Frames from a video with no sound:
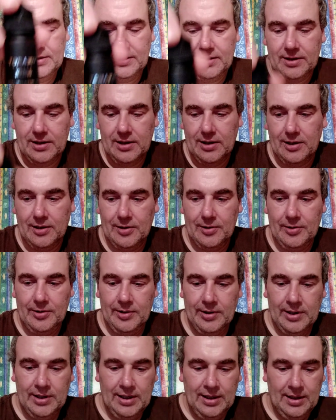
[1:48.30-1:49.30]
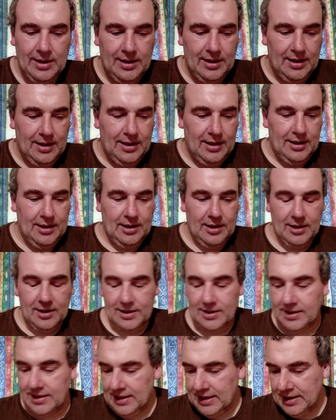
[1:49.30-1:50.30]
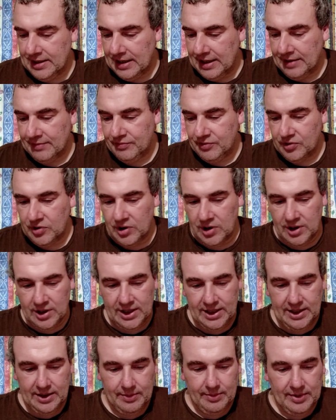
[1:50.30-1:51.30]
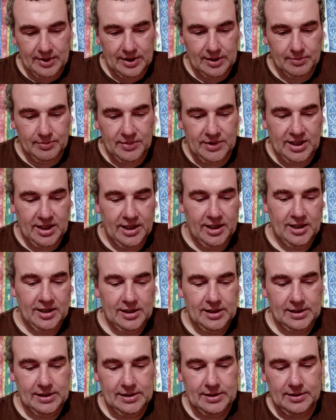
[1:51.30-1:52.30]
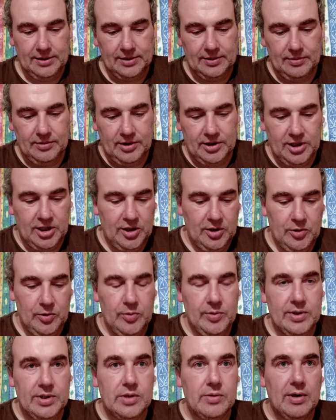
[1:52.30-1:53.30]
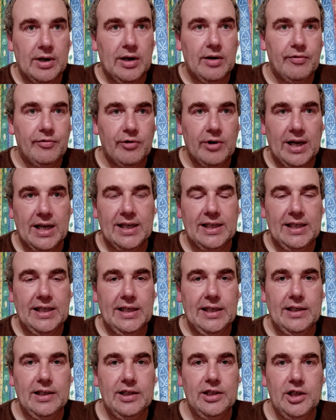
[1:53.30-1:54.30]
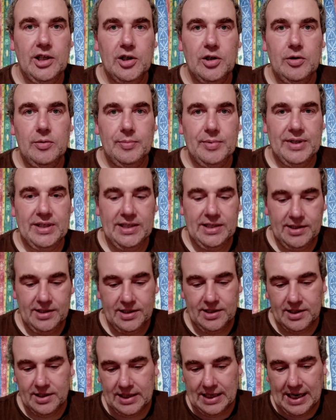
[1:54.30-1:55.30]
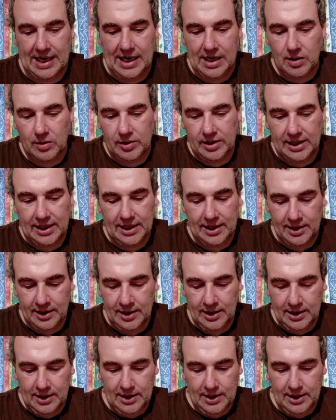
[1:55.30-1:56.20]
So, like I said, I have tried it, but I'm gonna do as well for any newbies out there